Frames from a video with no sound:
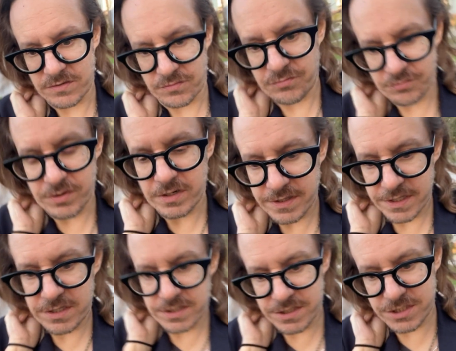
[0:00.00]
a really
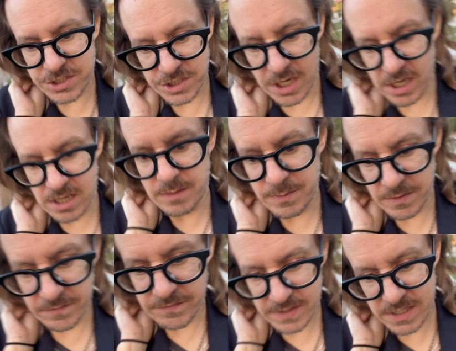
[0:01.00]
good job
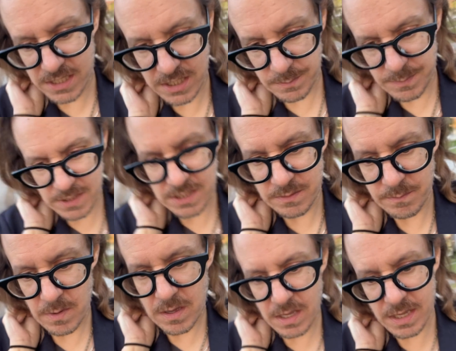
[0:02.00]
of keeping
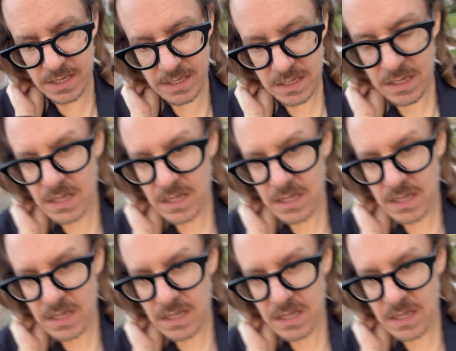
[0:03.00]
my